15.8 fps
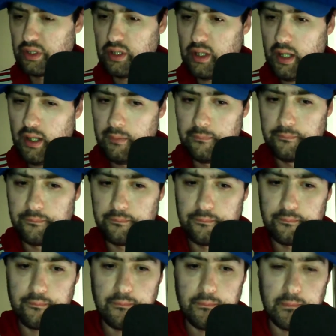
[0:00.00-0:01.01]

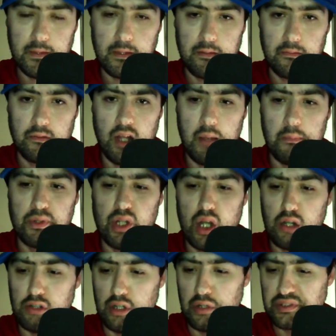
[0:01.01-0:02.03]
like
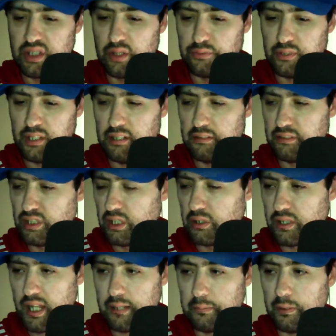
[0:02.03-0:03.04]
Monaros over here in the
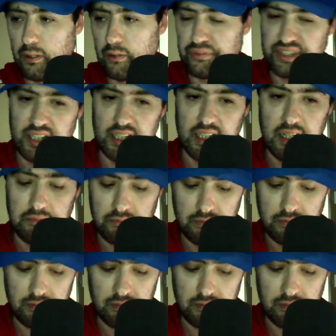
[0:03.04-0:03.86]
UK, but obviously they're